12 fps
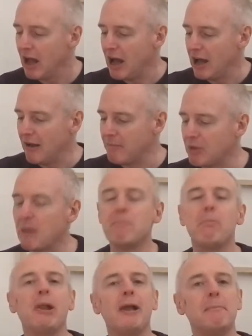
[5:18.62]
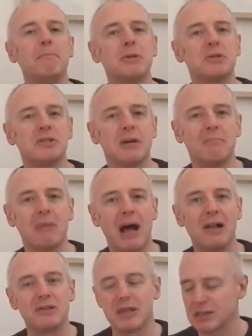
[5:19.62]
plump as some
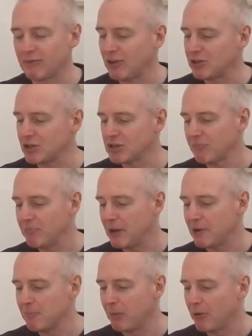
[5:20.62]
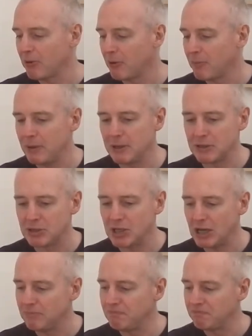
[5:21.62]
Alsace versions of Pinot Blanc, but
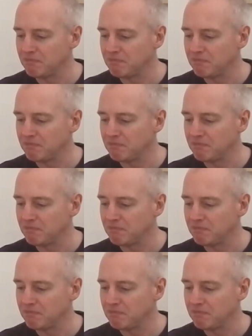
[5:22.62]
I